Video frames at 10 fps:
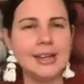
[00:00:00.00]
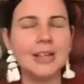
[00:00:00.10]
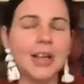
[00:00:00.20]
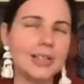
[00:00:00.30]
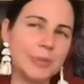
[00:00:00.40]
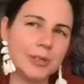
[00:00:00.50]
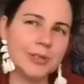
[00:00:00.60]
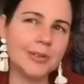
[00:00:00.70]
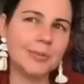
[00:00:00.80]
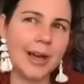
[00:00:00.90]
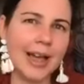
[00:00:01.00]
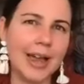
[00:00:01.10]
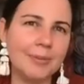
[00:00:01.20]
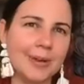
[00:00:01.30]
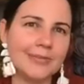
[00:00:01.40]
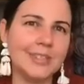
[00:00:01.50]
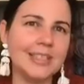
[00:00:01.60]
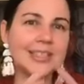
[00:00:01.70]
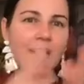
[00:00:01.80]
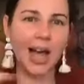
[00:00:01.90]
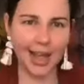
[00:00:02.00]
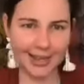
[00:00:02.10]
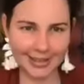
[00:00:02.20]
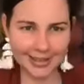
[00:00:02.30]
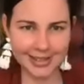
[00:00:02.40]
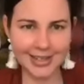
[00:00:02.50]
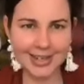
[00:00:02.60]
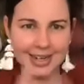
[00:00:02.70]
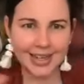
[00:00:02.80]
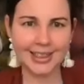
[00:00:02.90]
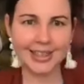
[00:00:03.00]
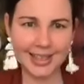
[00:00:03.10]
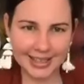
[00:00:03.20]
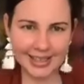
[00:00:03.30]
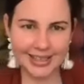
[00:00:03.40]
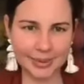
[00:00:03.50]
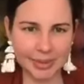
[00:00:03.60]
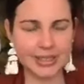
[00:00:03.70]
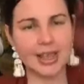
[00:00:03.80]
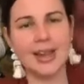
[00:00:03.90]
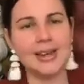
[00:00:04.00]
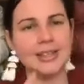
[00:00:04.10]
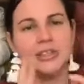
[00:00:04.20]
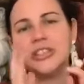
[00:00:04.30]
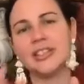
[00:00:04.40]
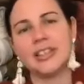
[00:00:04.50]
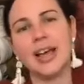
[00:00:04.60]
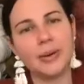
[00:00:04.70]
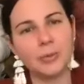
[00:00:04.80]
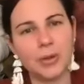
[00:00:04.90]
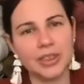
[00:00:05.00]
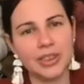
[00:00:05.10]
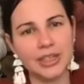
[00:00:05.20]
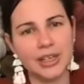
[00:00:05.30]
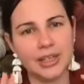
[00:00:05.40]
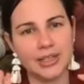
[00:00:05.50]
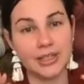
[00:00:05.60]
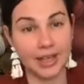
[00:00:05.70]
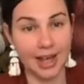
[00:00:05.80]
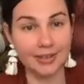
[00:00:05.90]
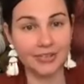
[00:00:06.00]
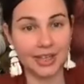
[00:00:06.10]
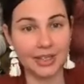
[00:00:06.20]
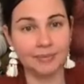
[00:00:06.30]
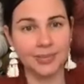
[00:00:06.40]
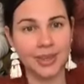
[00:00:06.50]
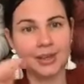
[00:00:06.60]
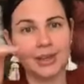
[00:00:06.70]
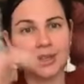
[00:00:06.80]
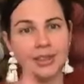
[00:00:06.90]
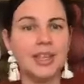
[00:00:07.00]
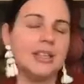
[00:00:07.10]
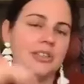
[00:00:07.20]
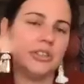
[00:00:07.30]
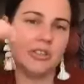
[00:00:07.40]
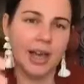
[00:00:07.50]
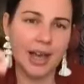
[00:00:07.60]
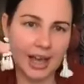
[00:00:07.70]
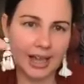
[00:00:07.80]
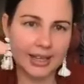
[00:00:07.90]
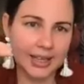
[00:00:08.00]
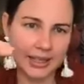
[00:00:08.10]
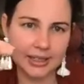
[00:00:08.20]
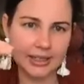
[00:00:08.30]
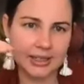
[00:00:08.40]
I suppose the way we've designed the kits to be done is you start with the scarf kit, then do the heart kit,